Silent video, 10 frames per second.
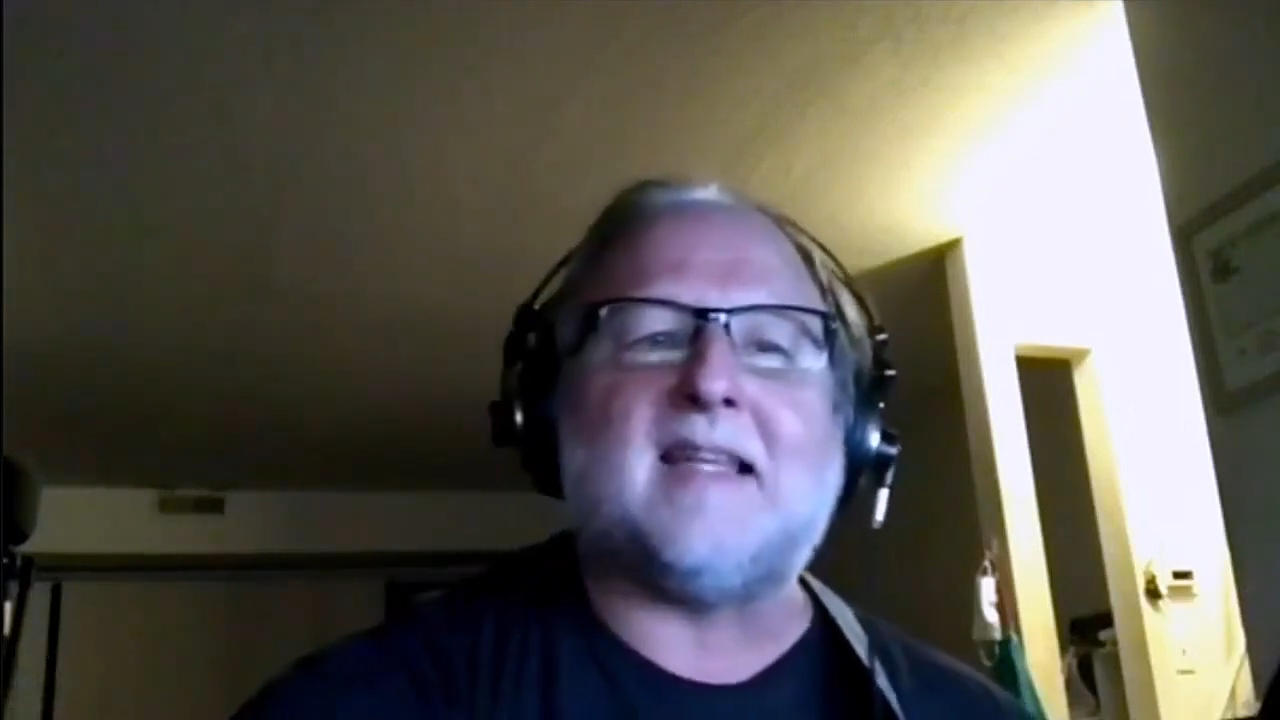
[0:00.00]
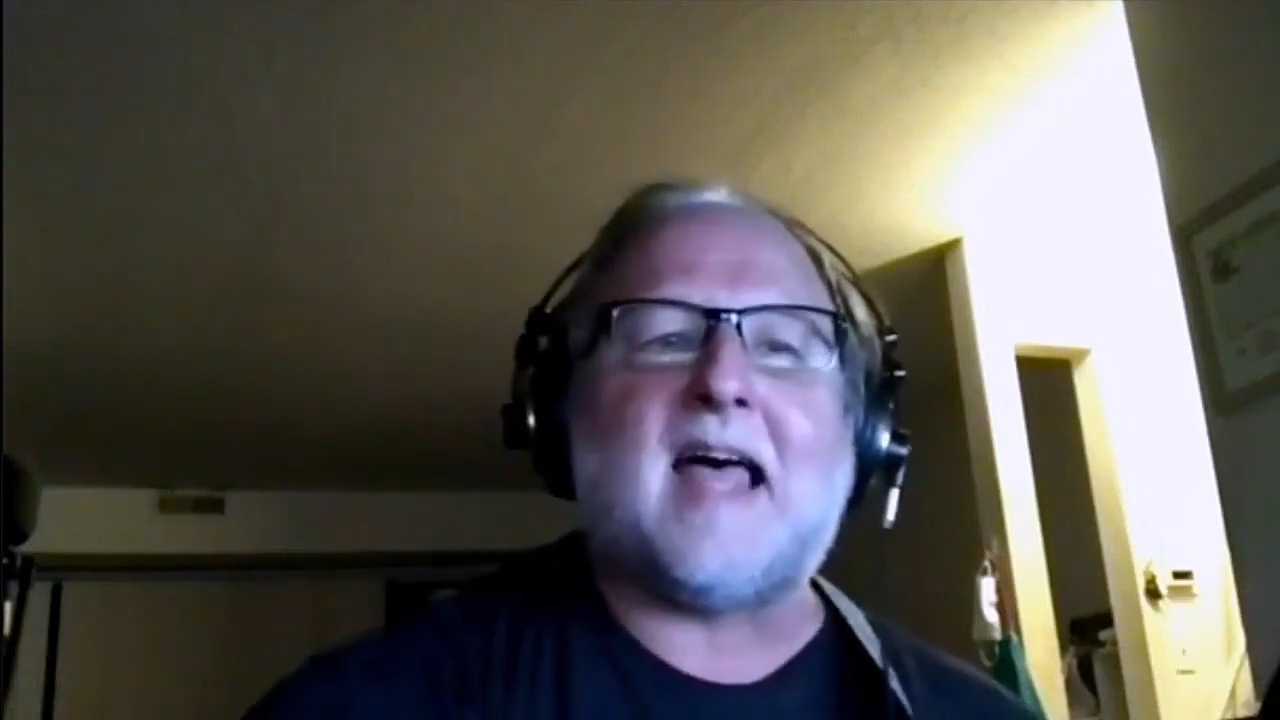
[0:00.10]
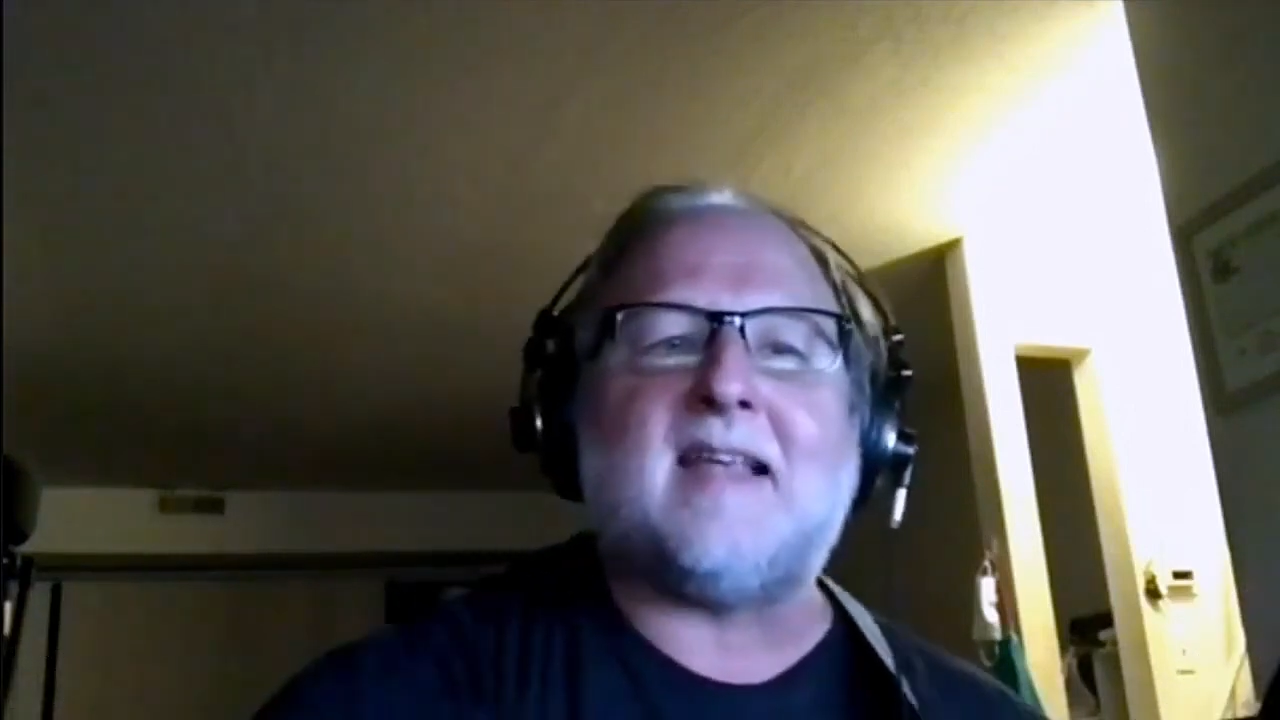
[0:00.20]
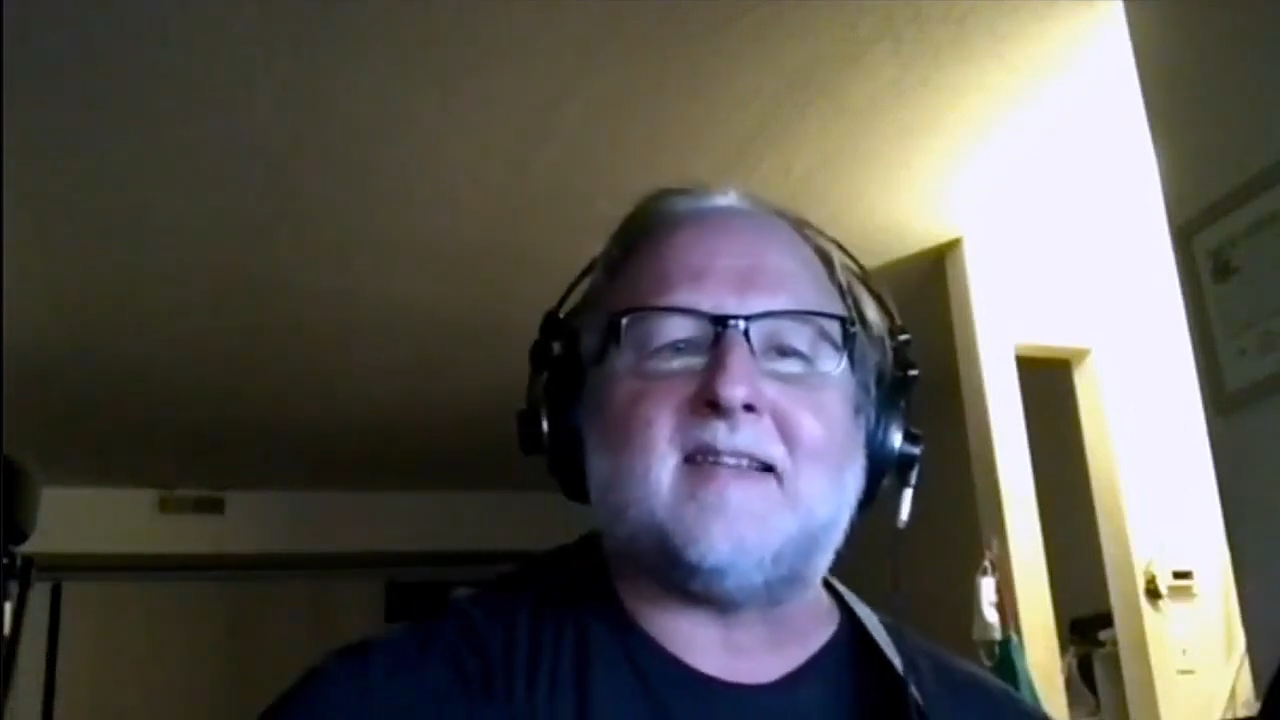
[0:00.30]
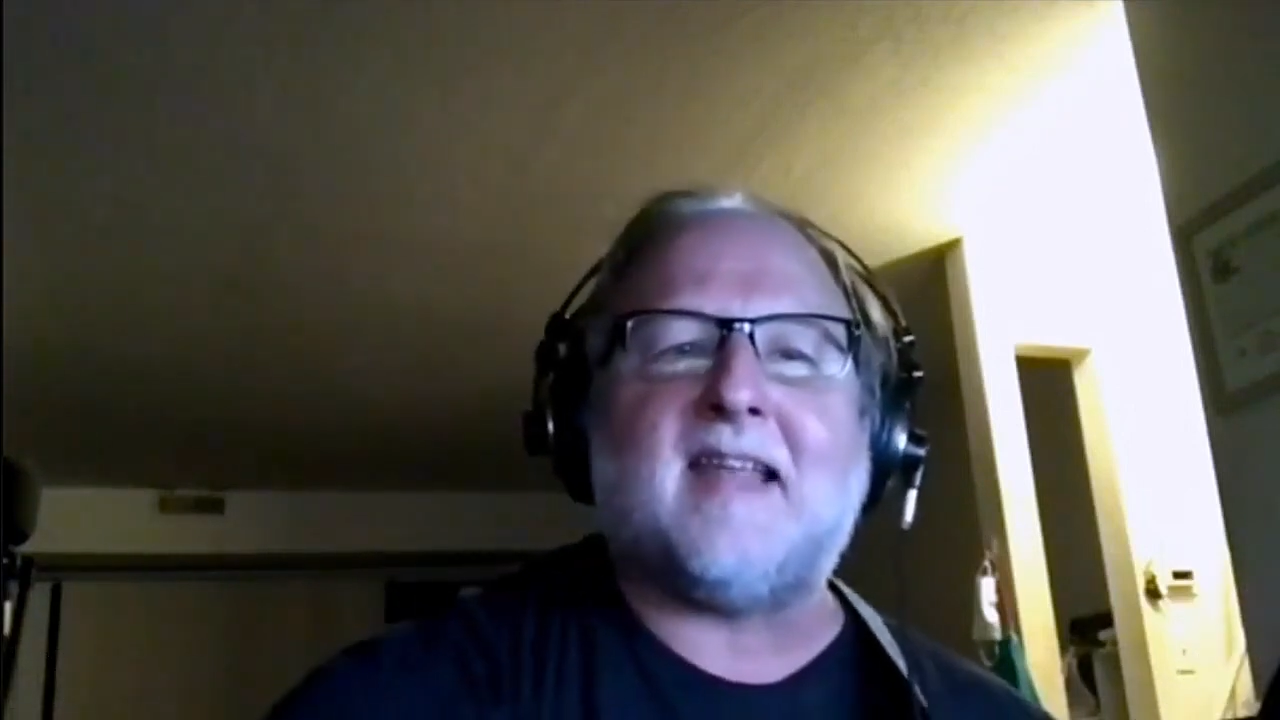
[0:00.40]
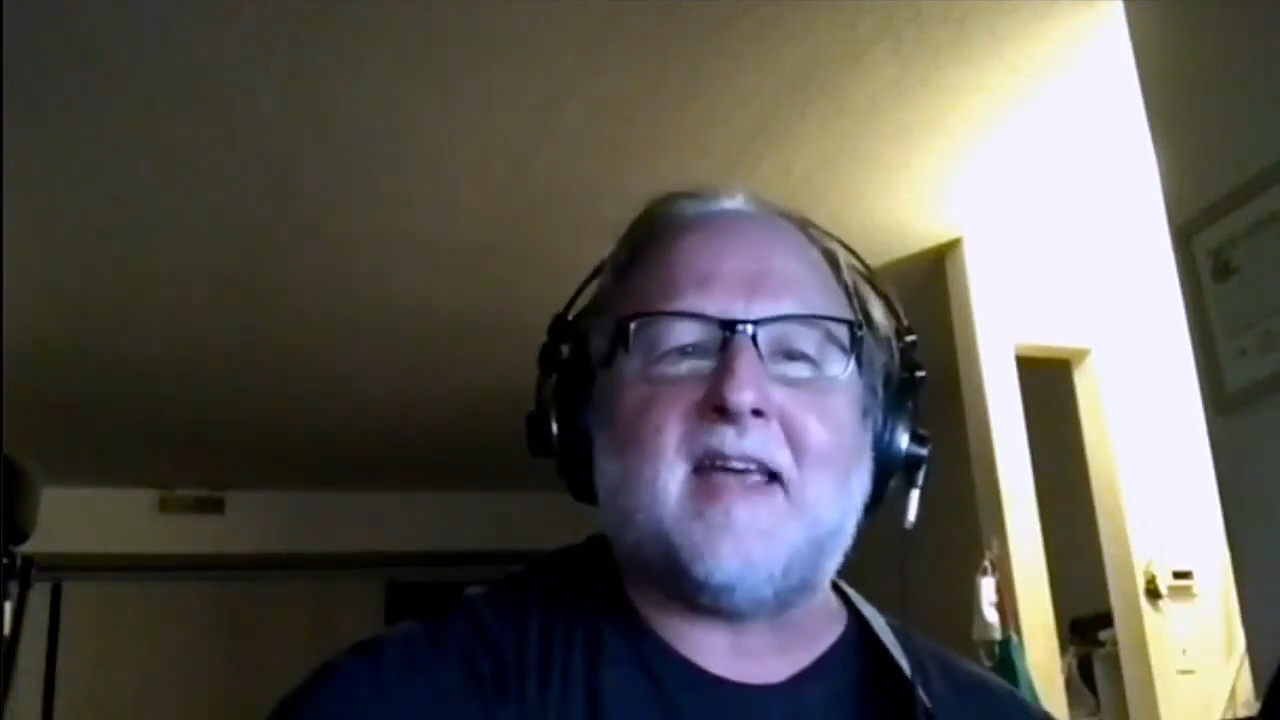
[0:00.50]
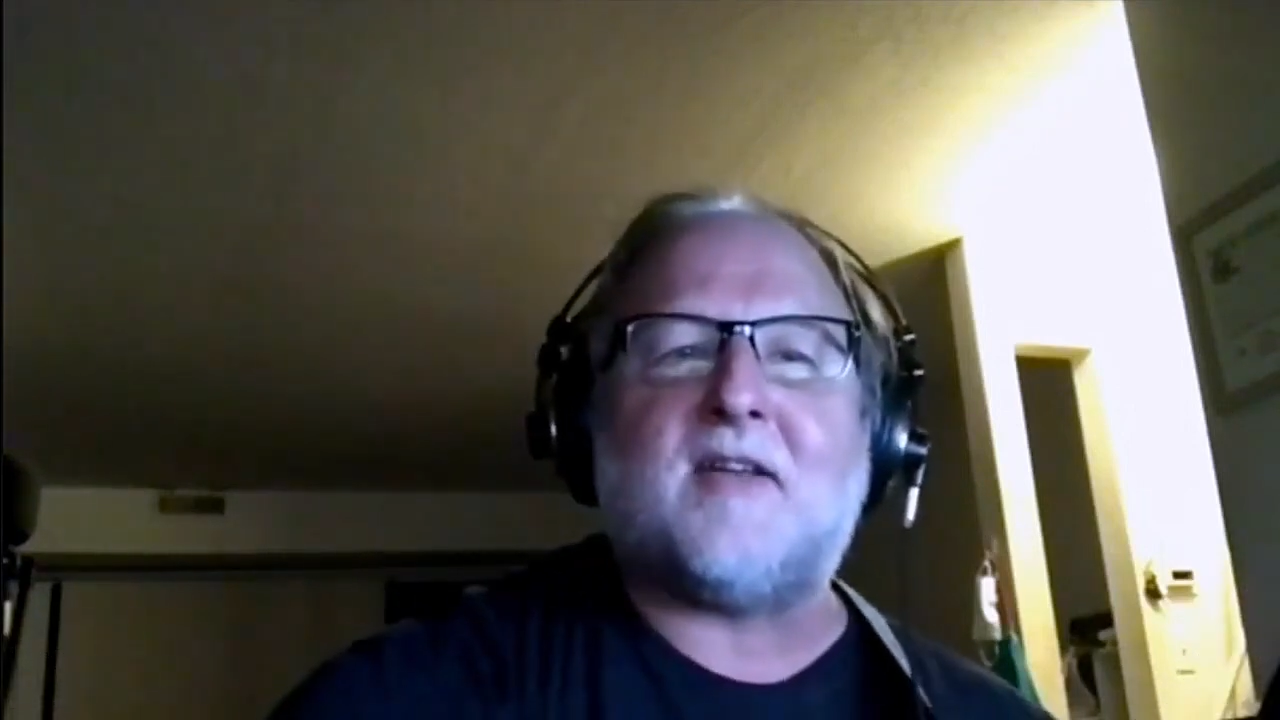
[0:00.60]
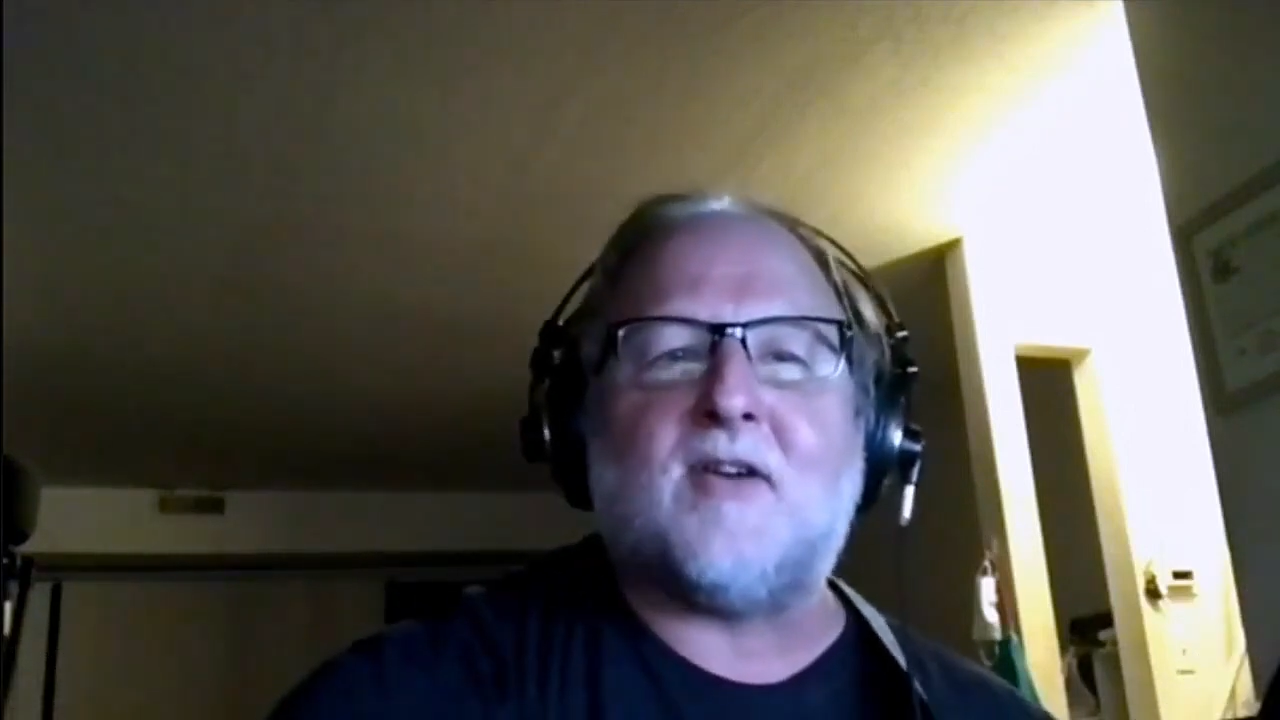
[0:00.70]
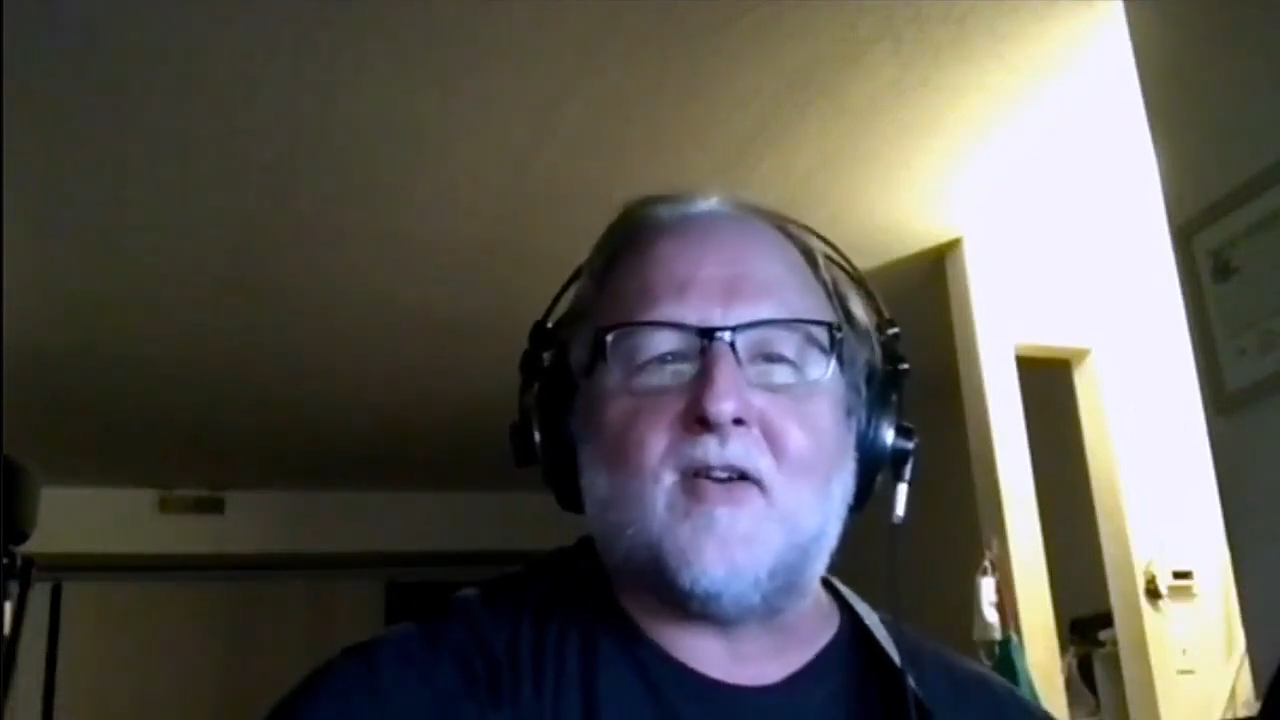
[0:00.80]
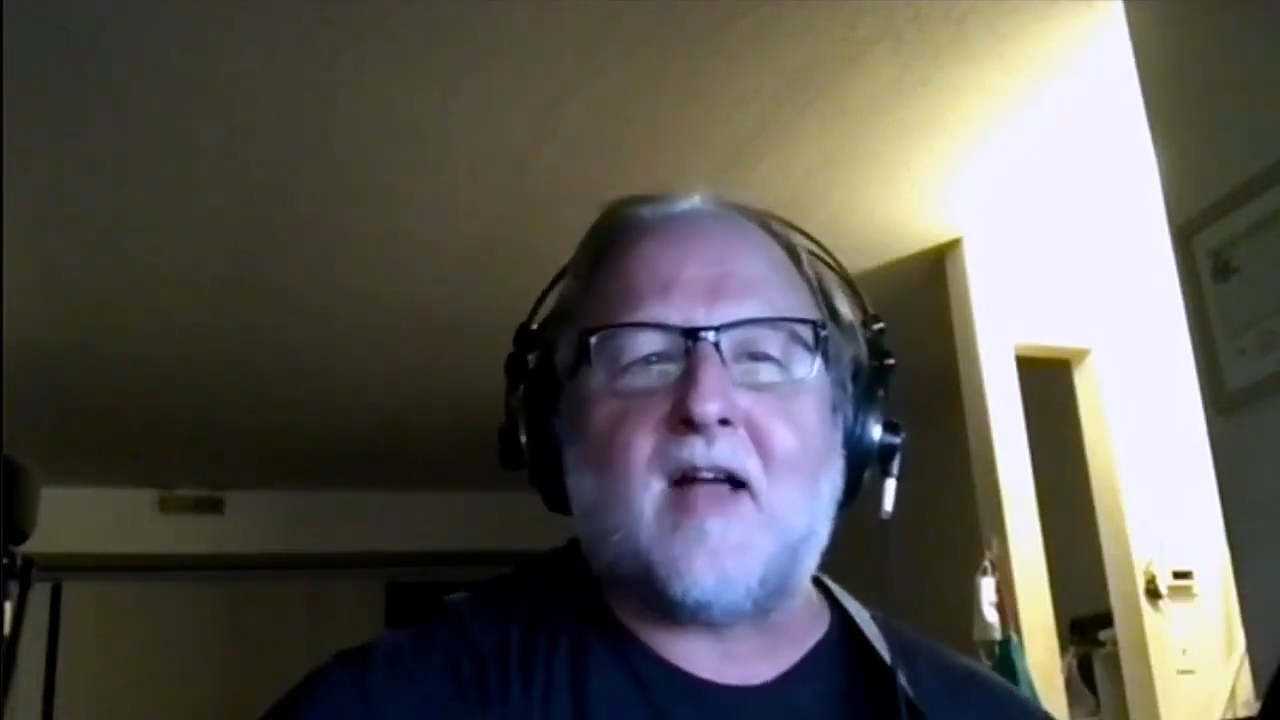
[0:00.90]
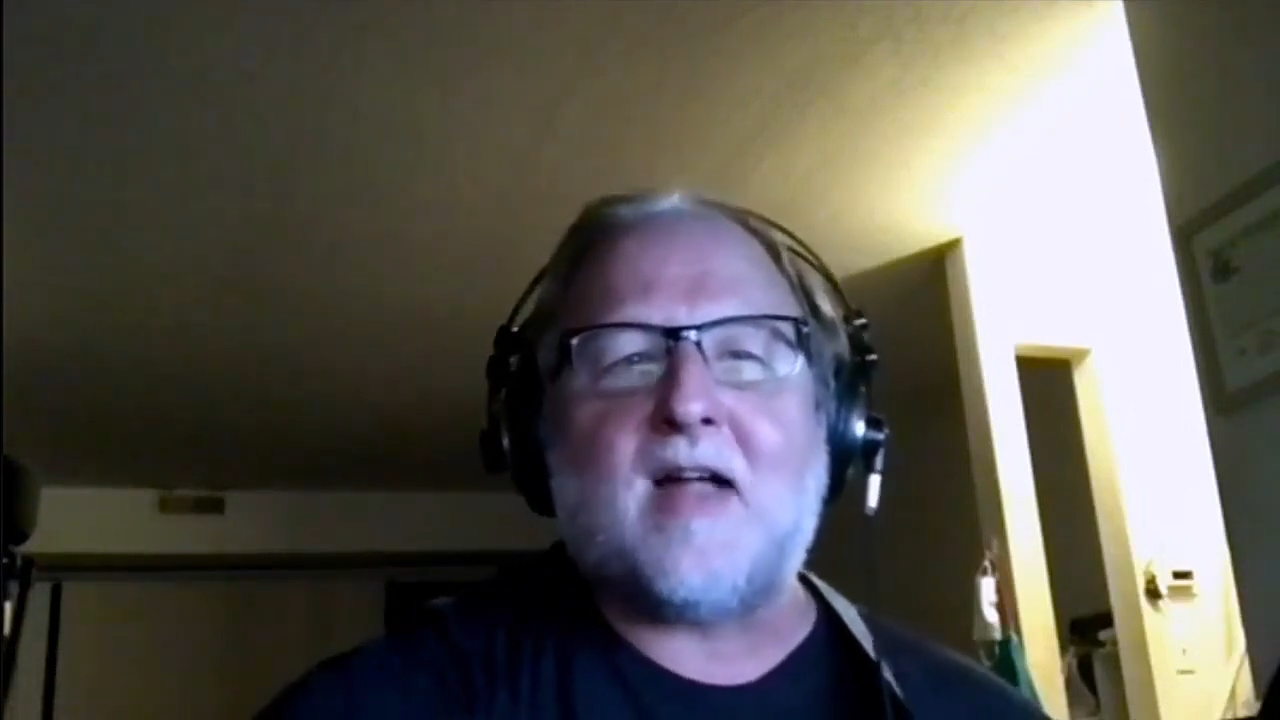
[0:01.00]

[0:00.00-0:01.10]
lies later,